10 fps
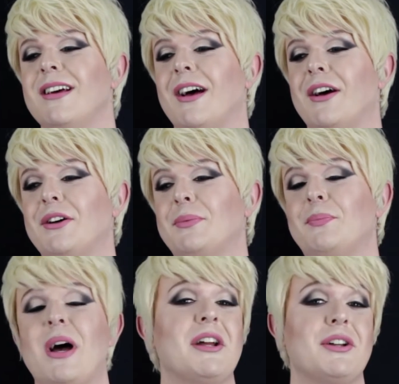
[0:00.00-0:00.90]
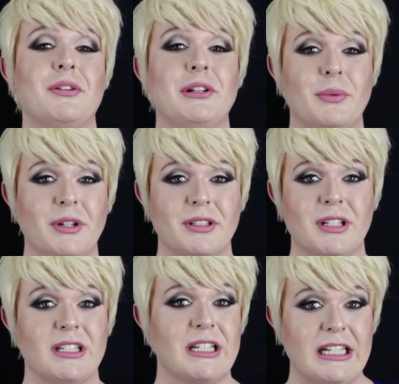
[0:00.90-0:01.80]
I currently work
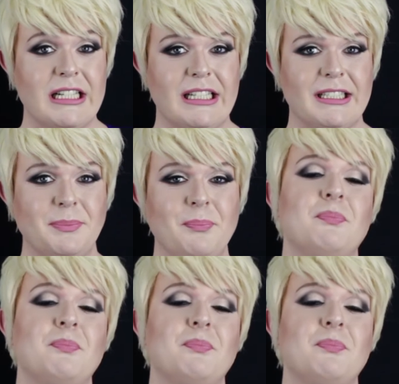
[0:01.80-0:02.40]
at Kiki.